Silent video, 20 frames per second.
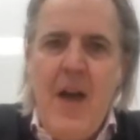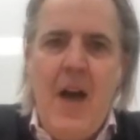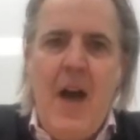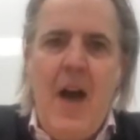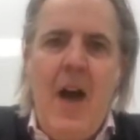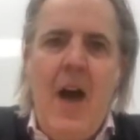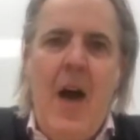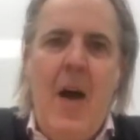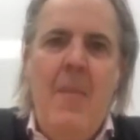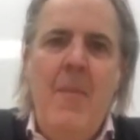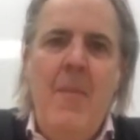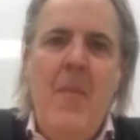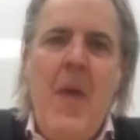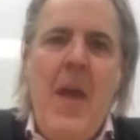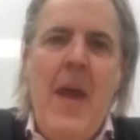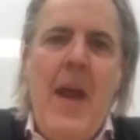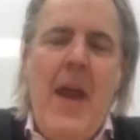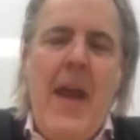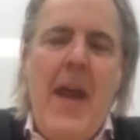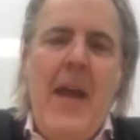
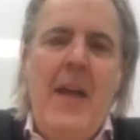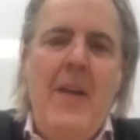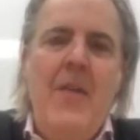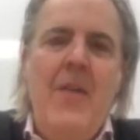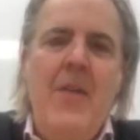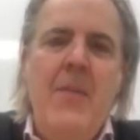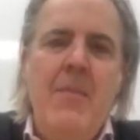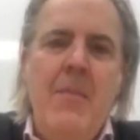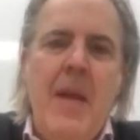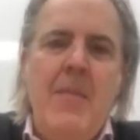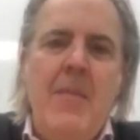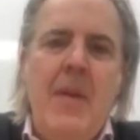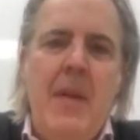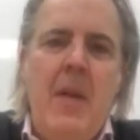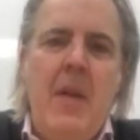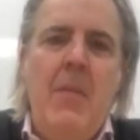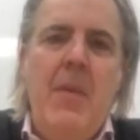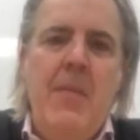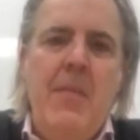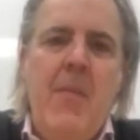and maybe a
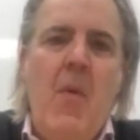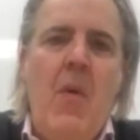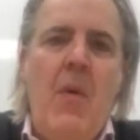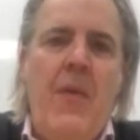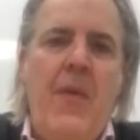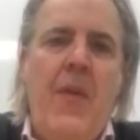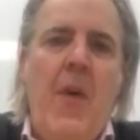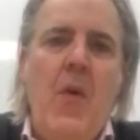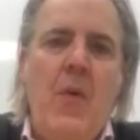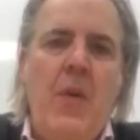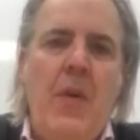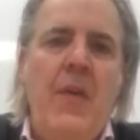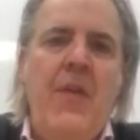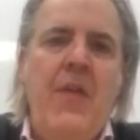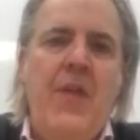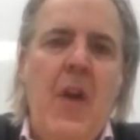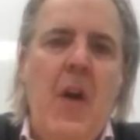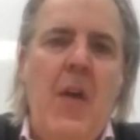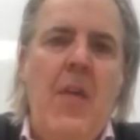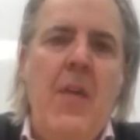little bit more
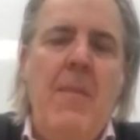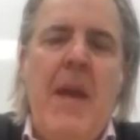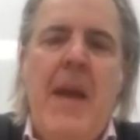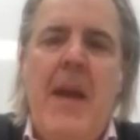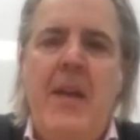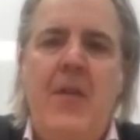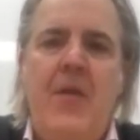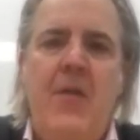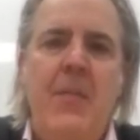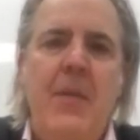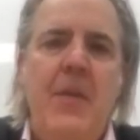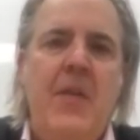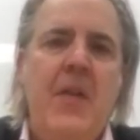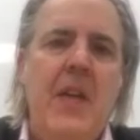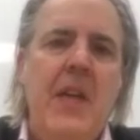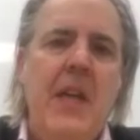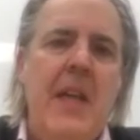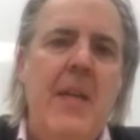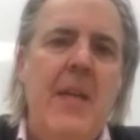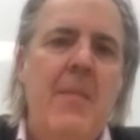focused on the management
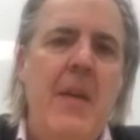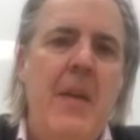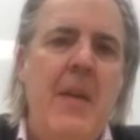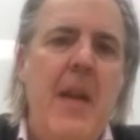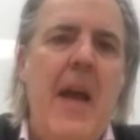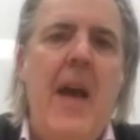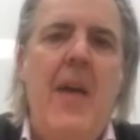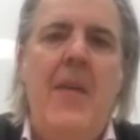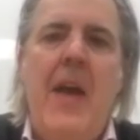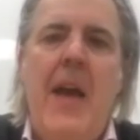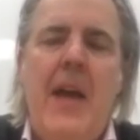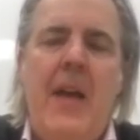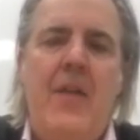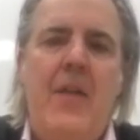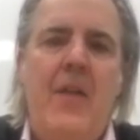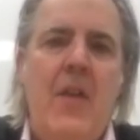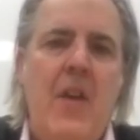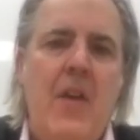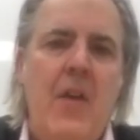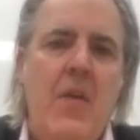team and how to
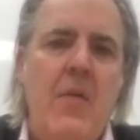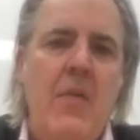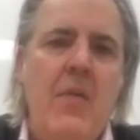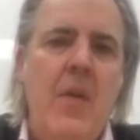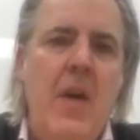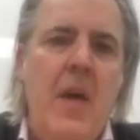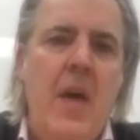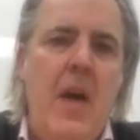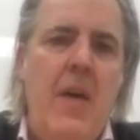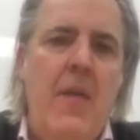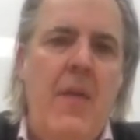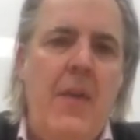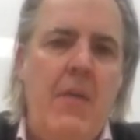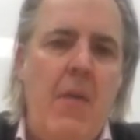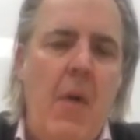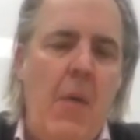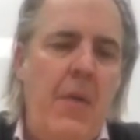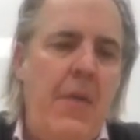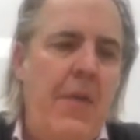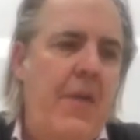execute the
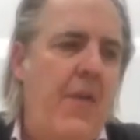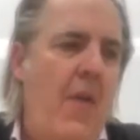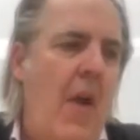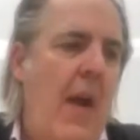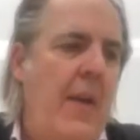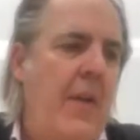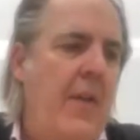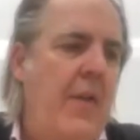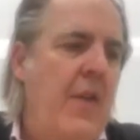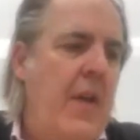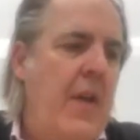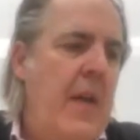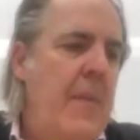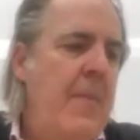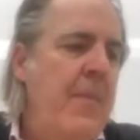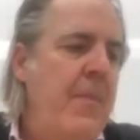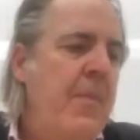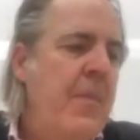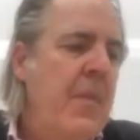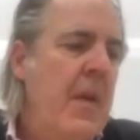growth strategy.
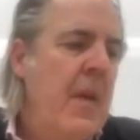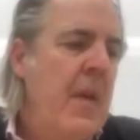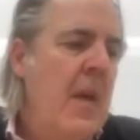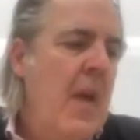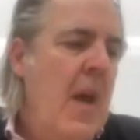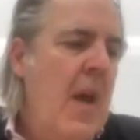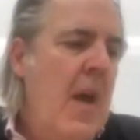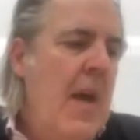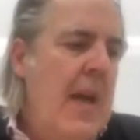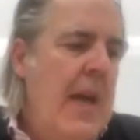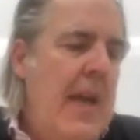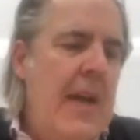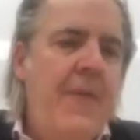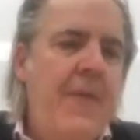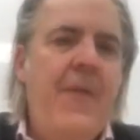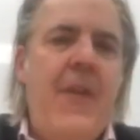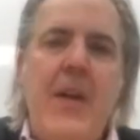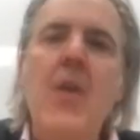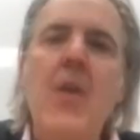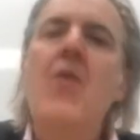
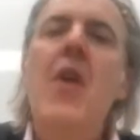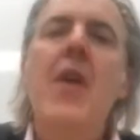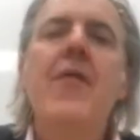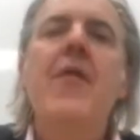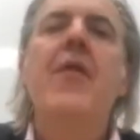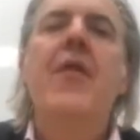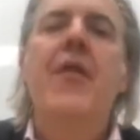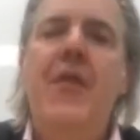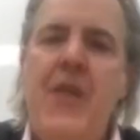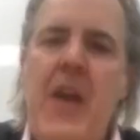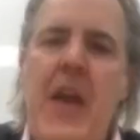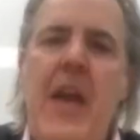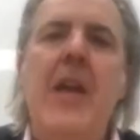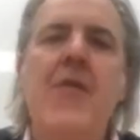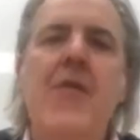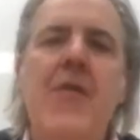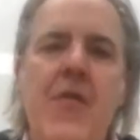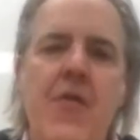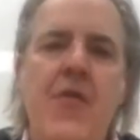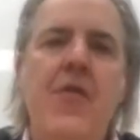If they don't
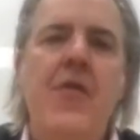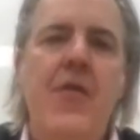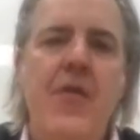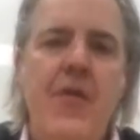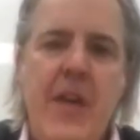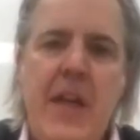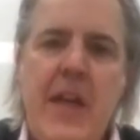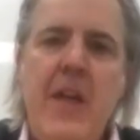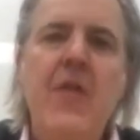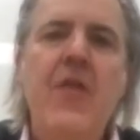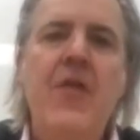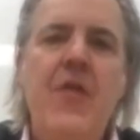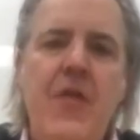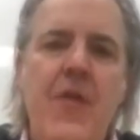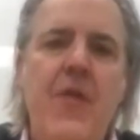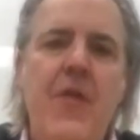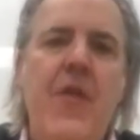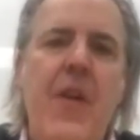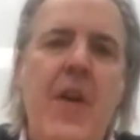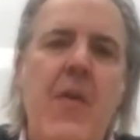understand your niche
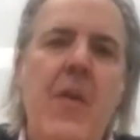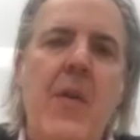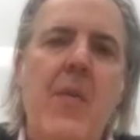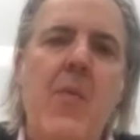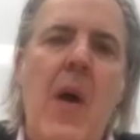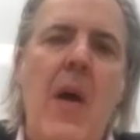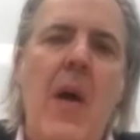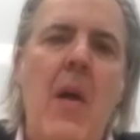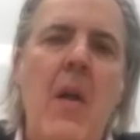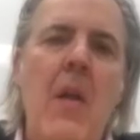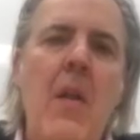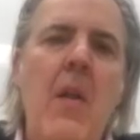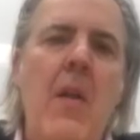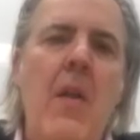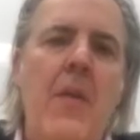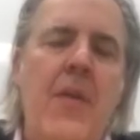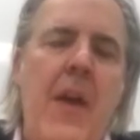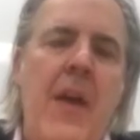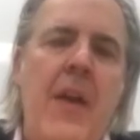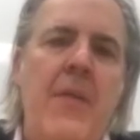very well,
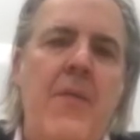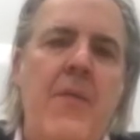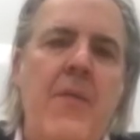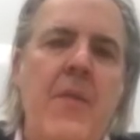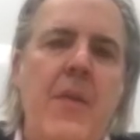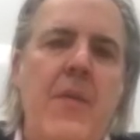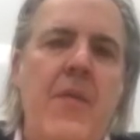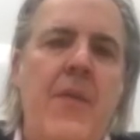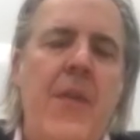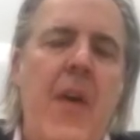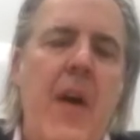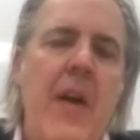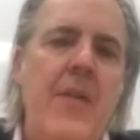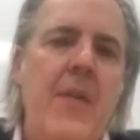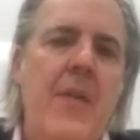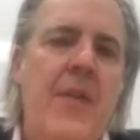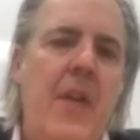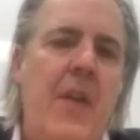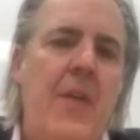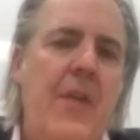then you find
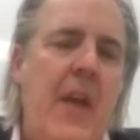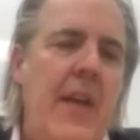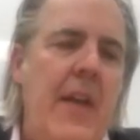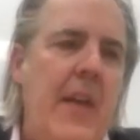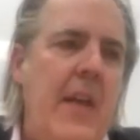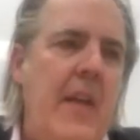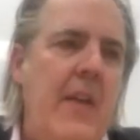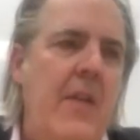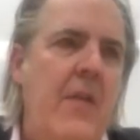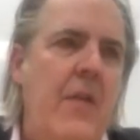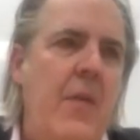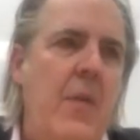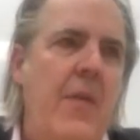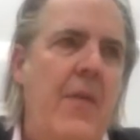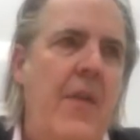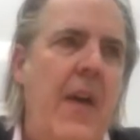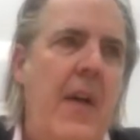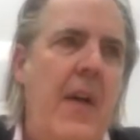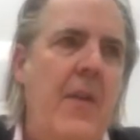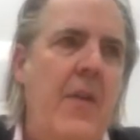yourself getting into a
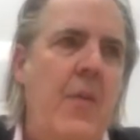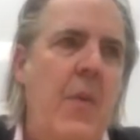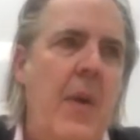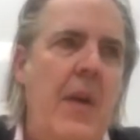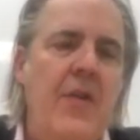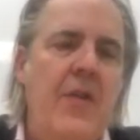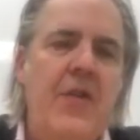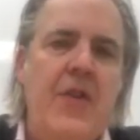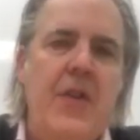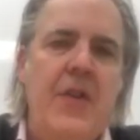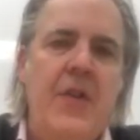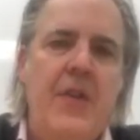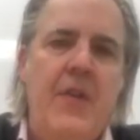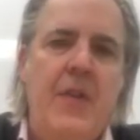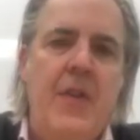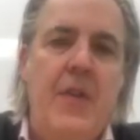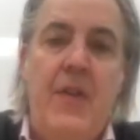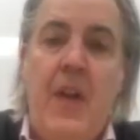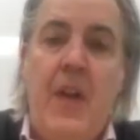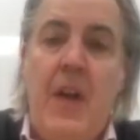valuation
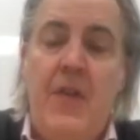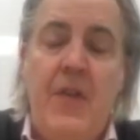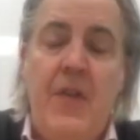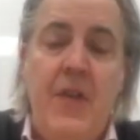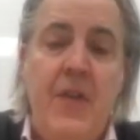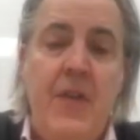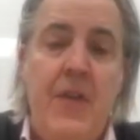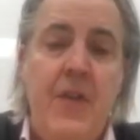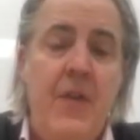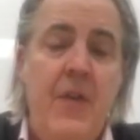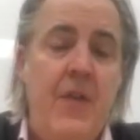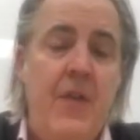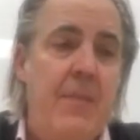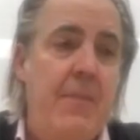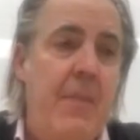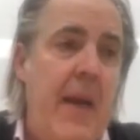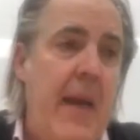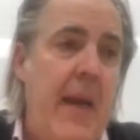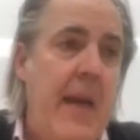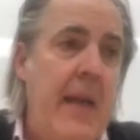discussion,
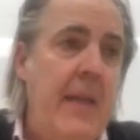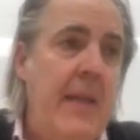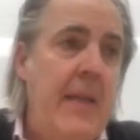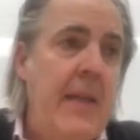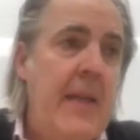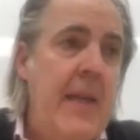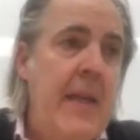debate